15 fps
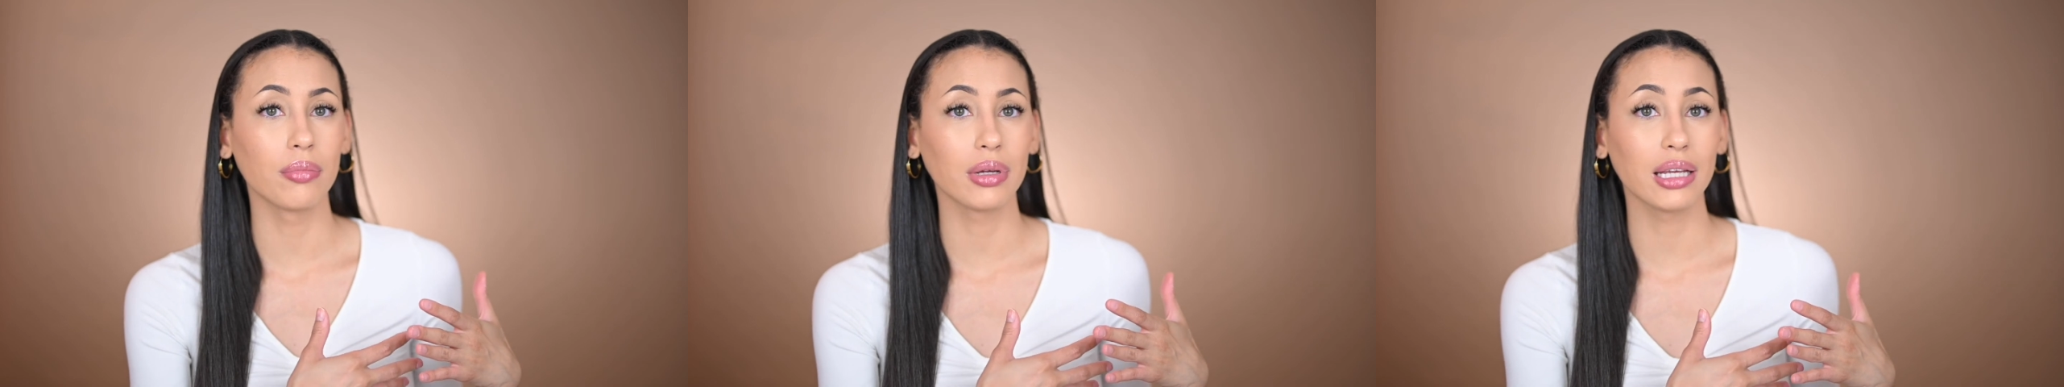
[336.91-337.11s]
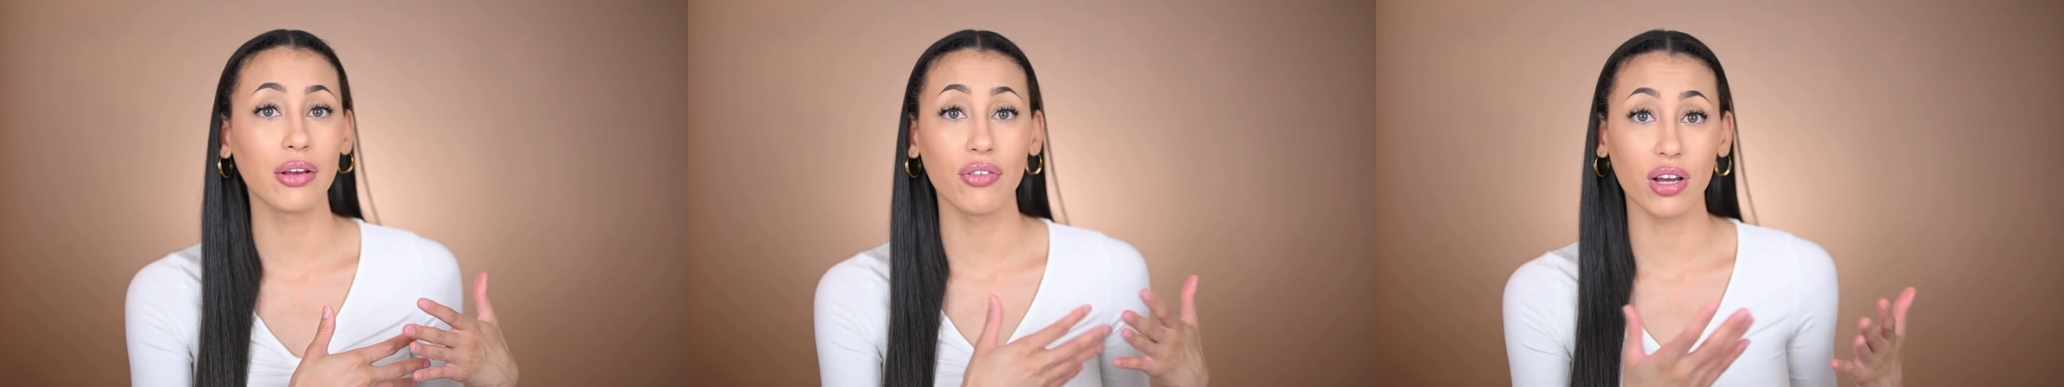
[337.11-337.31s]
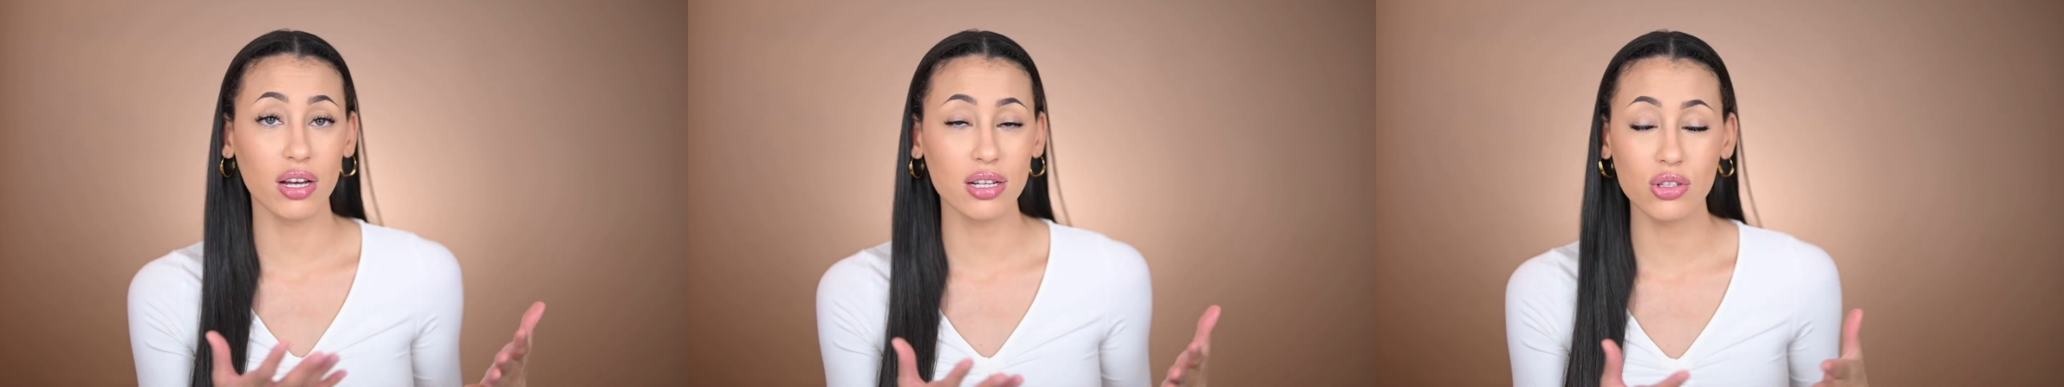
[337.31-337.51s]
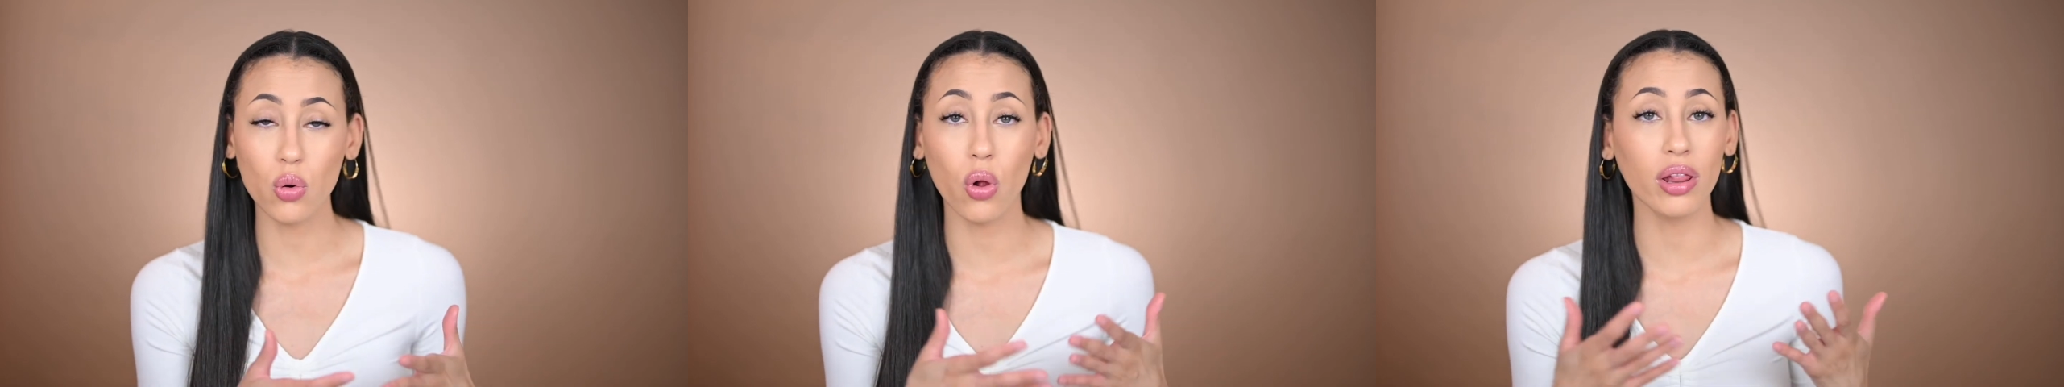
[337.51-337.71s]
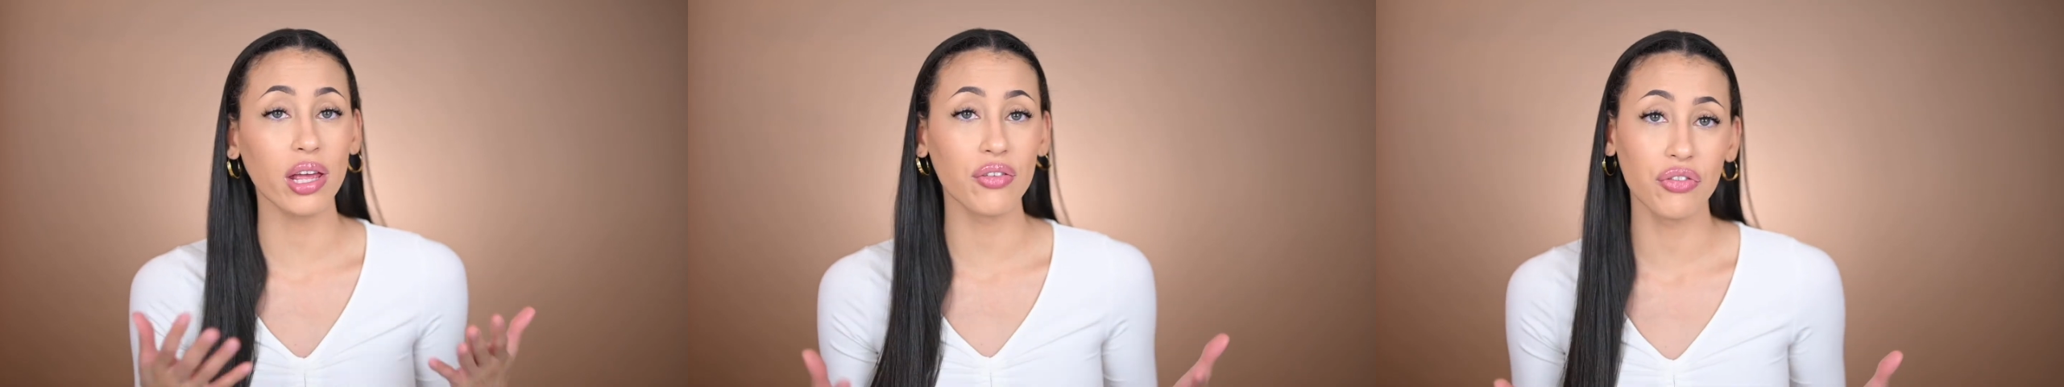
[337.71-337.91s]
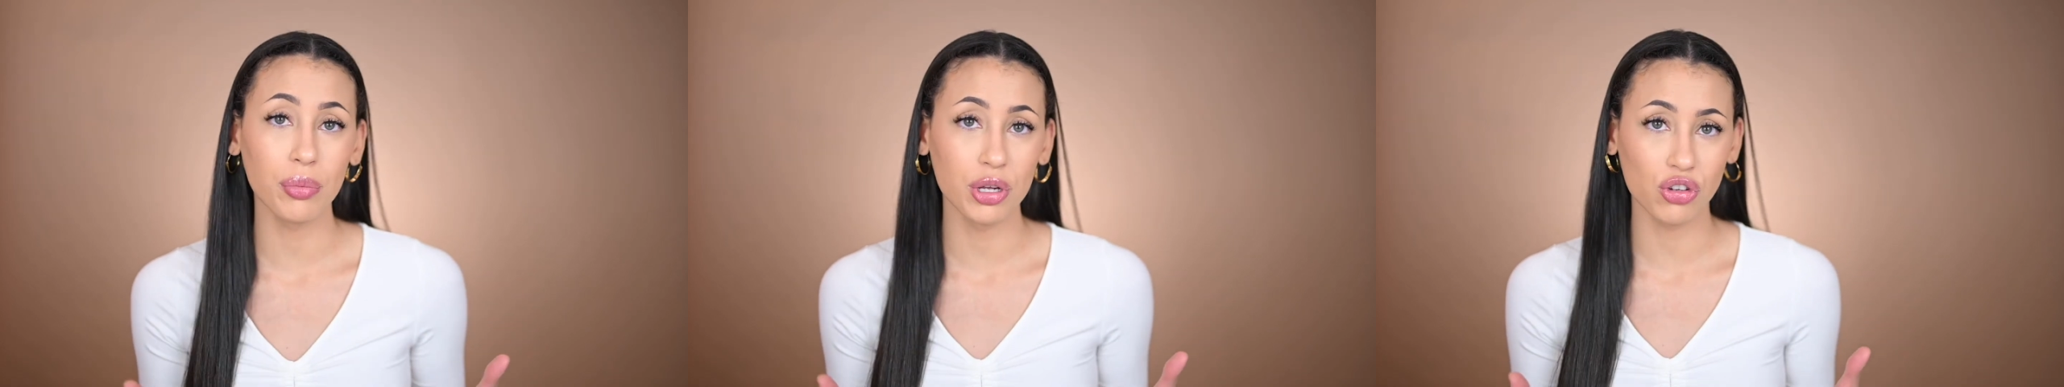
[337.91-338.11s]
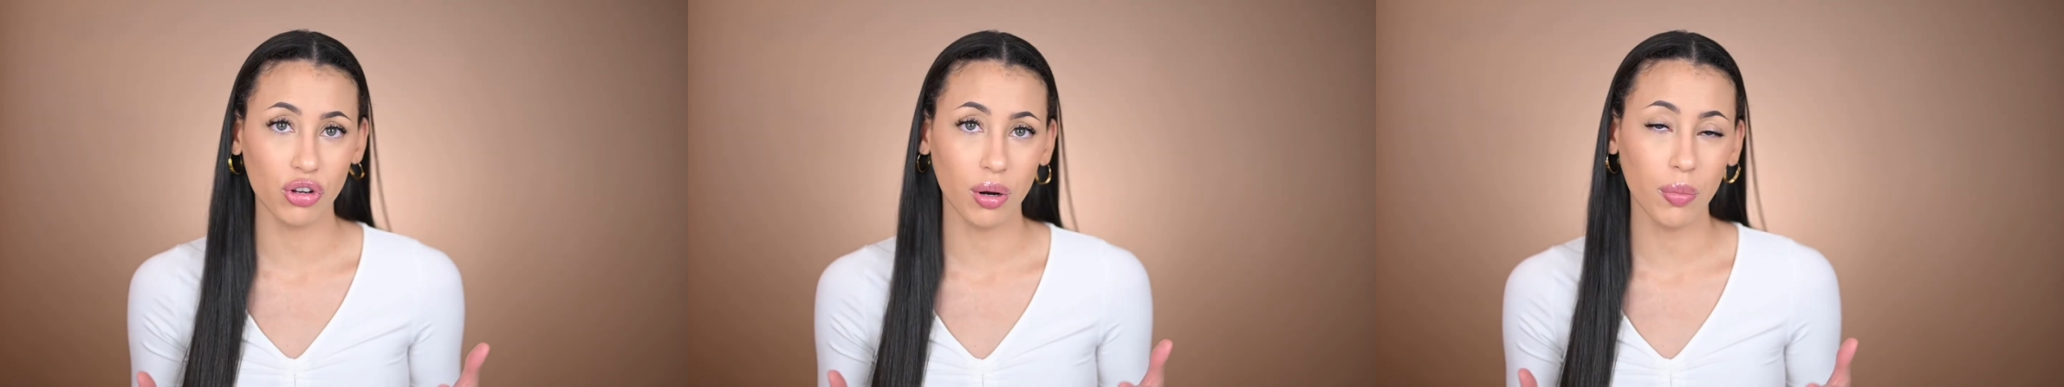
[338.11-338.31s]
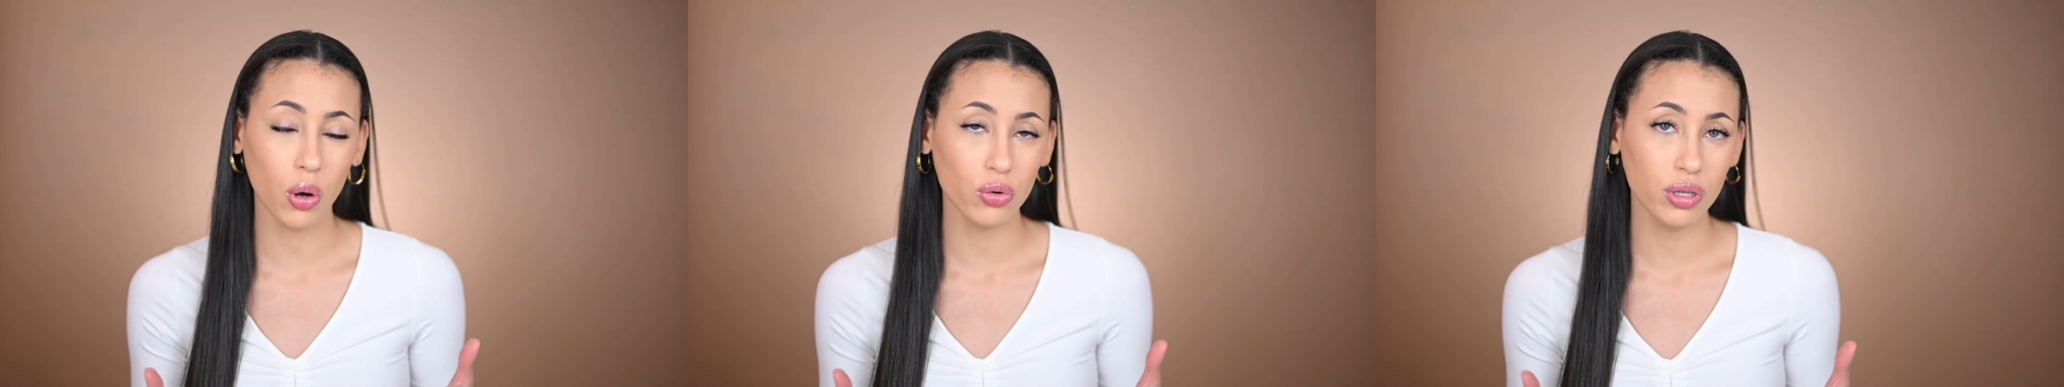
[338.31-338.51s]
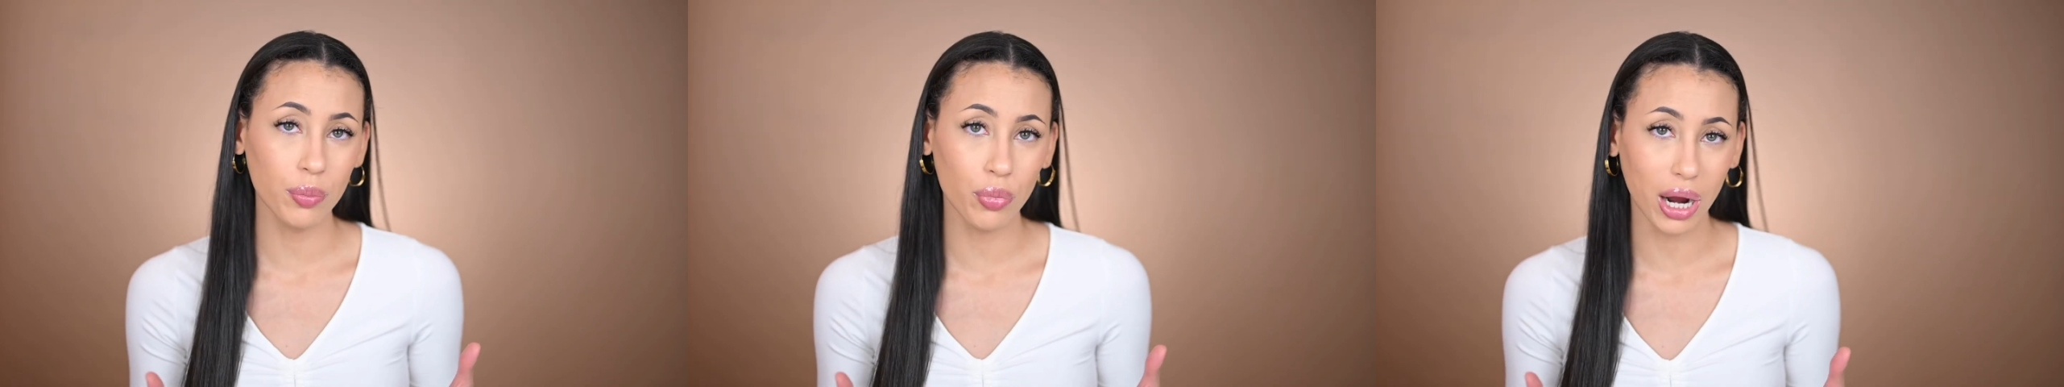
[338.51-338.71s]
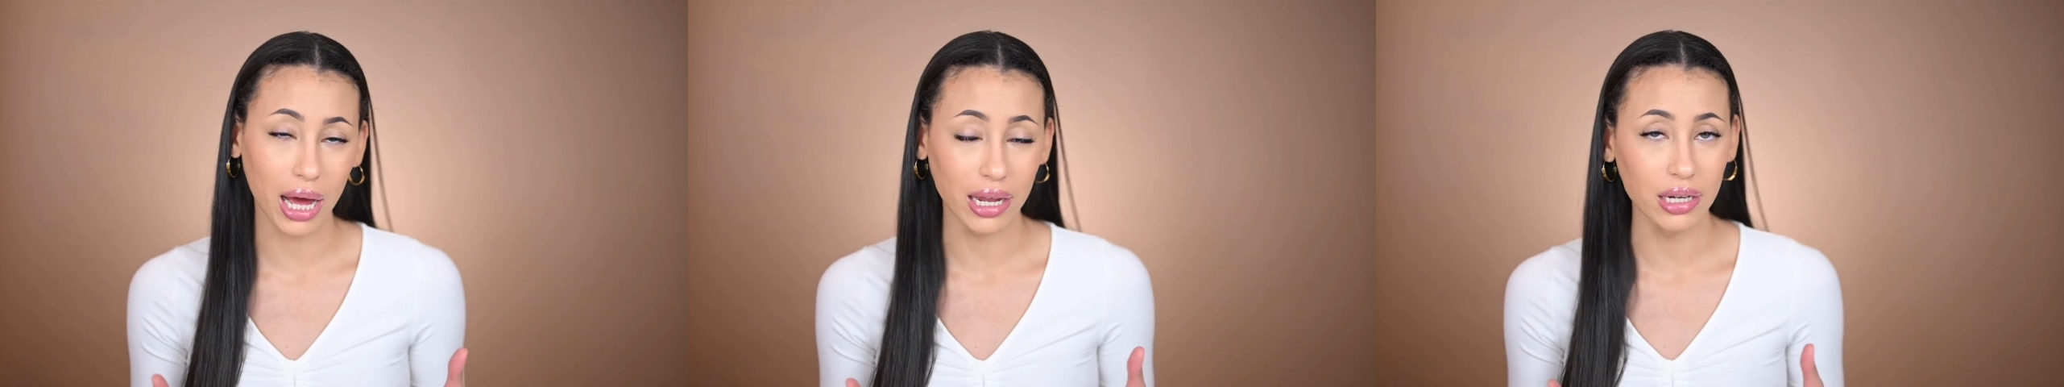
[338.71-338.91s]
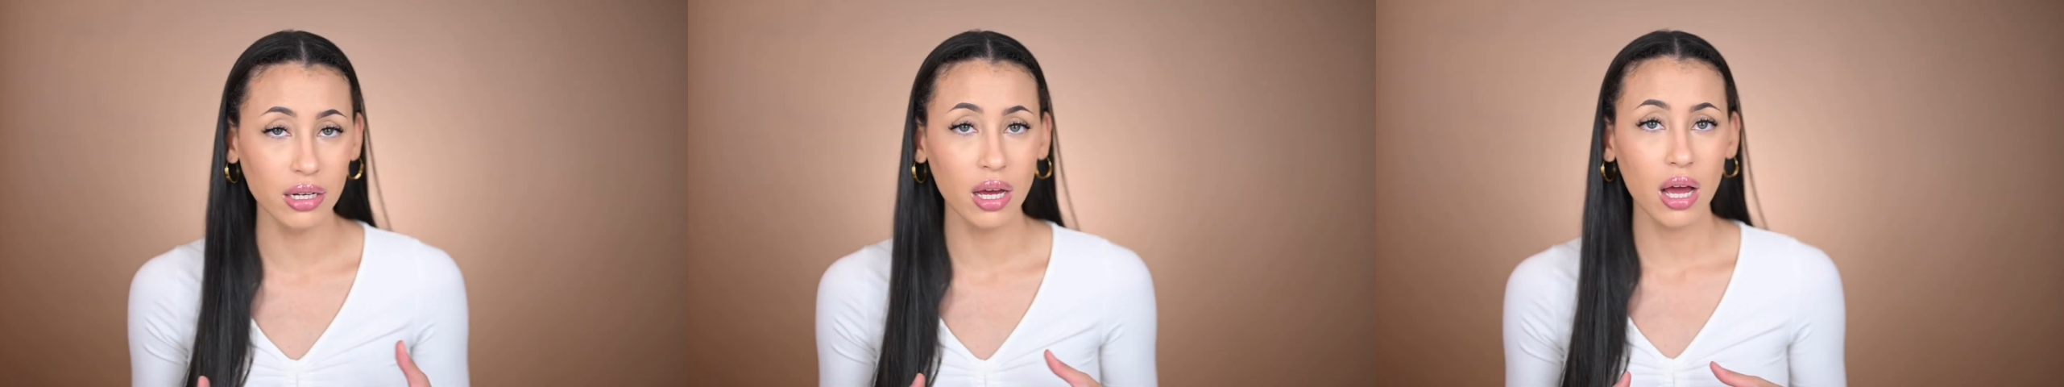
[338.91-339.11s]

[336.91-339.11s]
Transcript: giving us all the information about the brand